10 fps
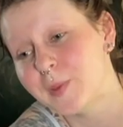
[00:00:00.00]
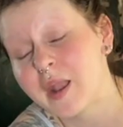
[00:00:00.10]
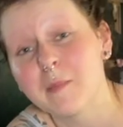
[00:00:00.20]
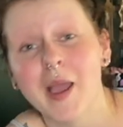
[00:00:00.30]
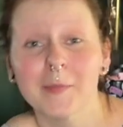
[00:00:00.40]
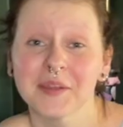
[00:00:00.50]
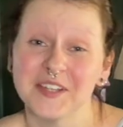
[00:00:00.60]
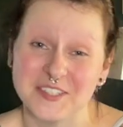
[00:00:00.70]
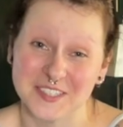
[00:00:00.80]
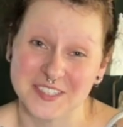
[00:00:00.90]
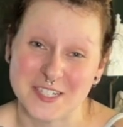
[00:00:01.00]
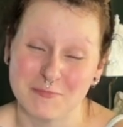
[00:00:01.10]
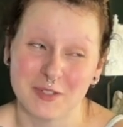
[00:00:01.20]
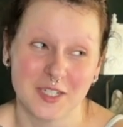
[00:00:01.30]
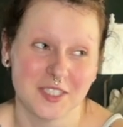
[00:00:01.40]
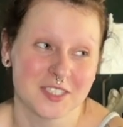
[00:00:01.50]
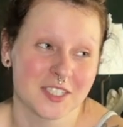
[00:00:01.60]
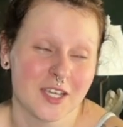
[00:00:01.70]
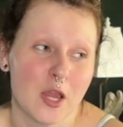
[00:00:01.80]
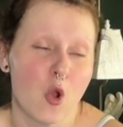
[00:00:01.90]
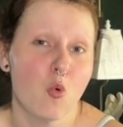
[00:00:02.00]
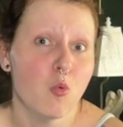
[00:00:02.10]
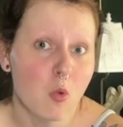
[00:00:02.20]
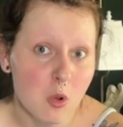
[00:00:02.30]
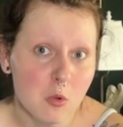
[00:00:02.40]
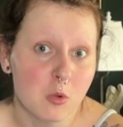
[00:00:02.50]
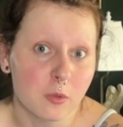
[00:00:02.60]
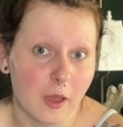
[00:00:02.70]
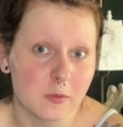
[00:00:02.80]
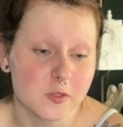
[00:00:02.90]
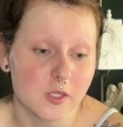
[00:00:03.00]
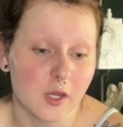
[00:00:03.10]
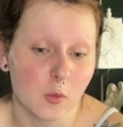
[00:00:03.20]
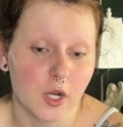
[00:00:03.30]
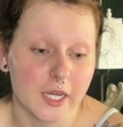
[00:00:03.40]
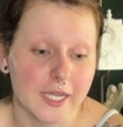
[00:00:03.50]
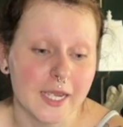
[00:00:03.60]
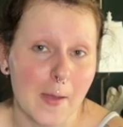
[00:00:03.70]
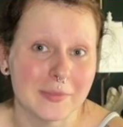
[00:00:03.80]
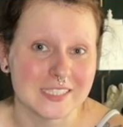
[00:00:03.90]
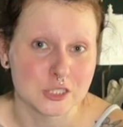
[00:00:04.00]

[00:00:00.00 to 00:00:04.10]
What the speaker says: and I'm happy I did it, but woo, that was a lot of work. It got me